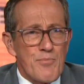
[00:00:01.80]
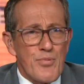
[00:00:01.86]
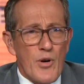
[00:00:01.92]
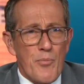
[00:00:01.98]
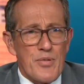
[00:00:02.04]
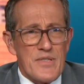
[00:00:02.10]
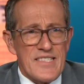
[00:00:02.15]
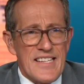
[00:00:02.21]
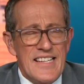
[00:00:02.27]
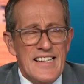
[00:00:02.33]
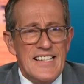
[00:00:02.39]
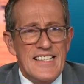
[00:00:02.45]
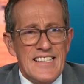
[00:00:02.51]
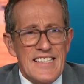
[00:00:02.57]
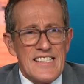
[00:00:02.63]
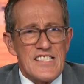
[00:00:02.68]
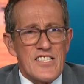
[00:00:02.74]
property
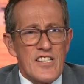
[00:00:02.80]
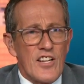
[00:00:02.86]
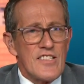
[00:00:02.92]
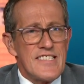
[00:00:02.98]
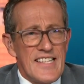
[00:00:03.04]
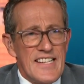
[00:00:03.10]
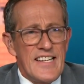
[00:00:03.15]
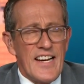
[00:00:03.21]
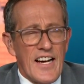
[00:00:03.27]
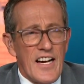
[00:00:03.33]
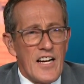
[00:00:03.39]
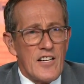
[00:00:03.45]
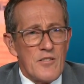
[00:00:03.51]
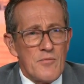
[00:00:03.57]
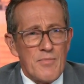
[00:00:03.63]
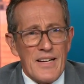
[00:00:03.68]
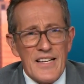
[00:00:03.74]
in Sardinia
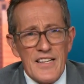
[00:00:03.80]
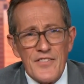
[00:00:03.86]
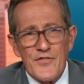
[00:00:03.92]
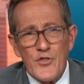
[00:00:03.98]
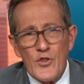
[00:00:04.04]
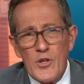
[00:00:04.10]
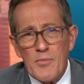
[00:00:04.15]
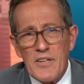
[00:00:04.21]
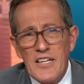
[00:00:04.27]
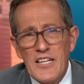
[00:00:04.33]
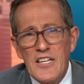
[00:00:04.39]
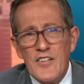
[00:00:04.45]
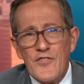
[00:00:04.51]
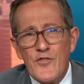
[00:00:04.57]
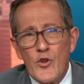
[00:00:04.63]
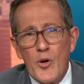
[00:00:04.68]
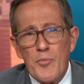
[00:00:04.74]
owned by the former
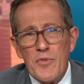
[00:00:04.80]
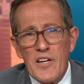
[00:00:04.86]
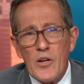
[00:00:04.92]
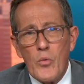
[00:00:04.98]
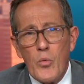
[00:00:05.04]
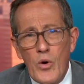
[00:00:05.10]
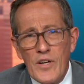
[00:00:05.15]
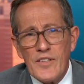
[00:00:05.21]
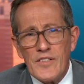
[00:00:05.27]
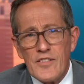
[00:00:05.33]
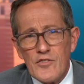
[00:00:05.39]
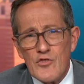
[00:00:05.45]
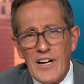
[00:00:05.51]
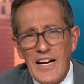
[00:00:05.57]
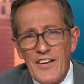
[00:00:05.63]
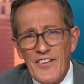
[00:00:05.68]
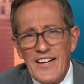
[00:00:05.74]
Formula One
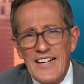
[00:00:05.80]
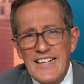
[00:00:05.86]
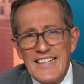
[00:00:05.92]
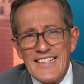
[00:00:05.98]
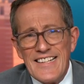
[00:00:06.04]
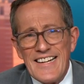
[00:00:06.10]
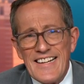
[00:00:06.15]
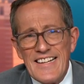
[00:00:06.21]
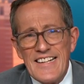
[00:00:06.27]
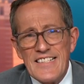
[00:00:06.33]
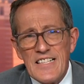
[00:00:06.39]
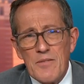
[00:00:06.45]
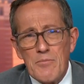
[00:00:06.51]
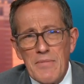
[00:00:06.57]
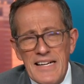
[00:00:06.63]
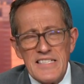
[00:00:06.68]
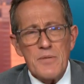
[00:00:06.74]
driver Nikita
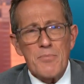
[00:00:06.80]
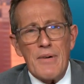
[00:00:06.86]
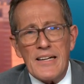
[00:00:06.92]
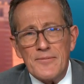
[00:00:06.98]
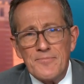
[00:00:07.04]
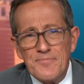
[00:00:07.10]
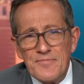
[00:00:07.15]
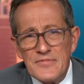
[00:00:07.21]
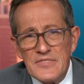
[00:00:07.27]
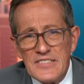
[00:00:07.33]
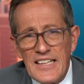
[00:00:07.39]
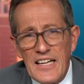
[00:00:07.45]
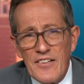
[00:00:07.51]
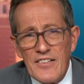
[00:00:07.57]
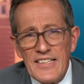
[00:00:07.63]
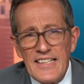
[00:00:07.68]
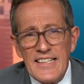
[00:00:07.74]
Mazepin.
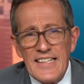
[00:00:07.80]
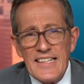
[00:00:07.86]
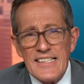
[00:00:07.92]
Now, he